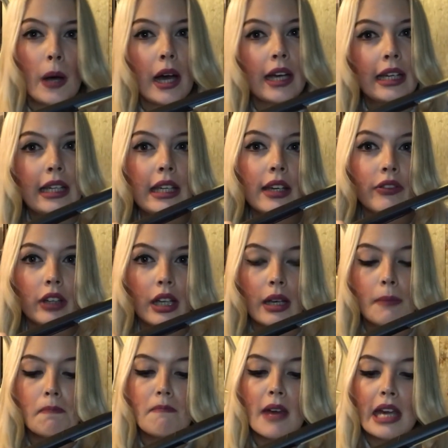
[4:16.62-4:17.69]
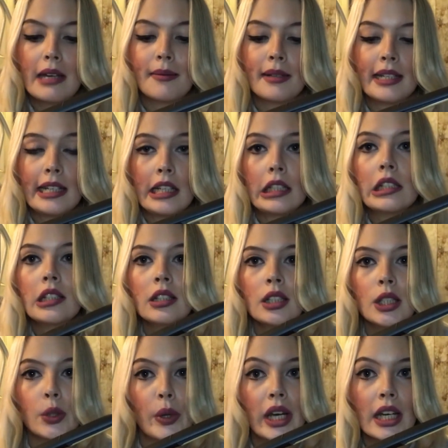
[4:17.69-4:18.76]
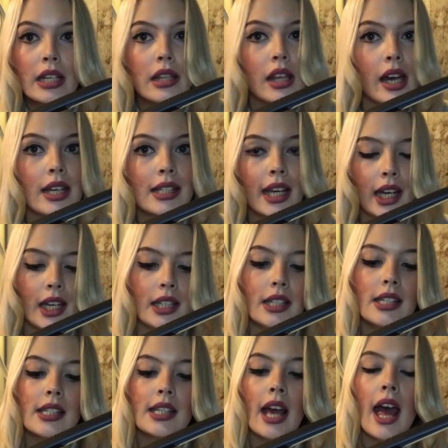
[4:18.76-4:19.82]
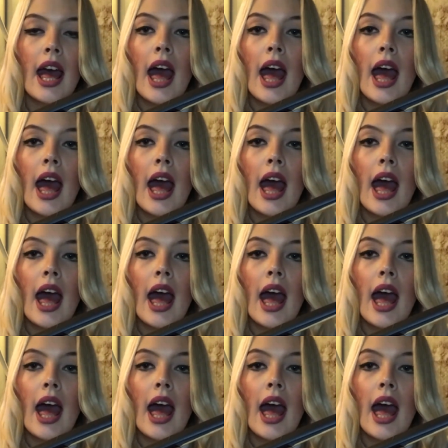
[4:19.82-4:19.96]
I give it maybe 20 to 30 seconds